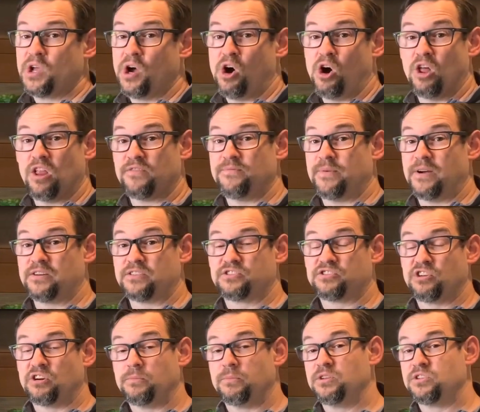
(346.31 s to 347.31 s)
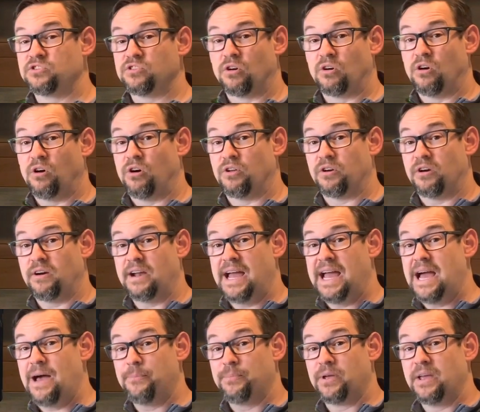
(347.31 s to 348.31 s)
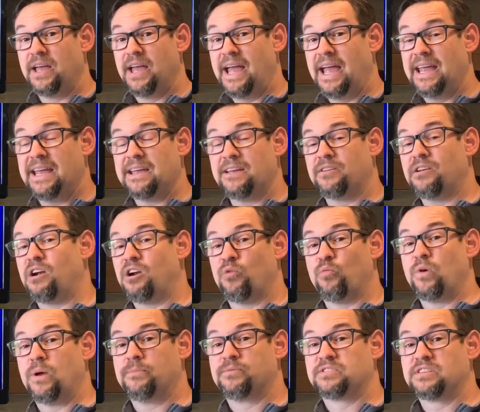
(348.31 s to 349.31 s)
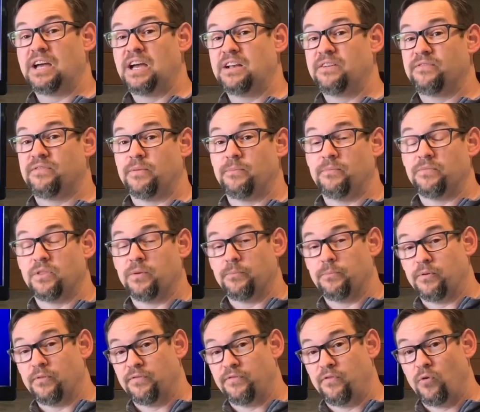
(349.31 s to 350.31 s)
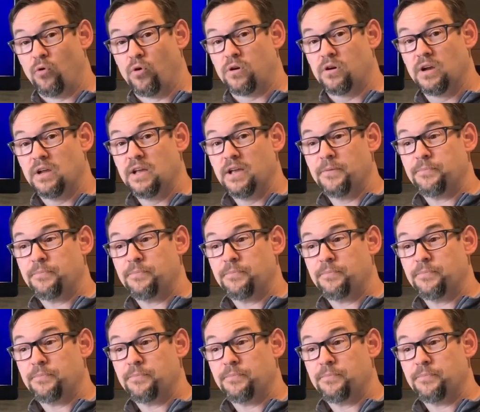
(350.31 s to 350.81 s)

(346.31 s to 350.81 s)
All of our sermons are on our app and our website from before.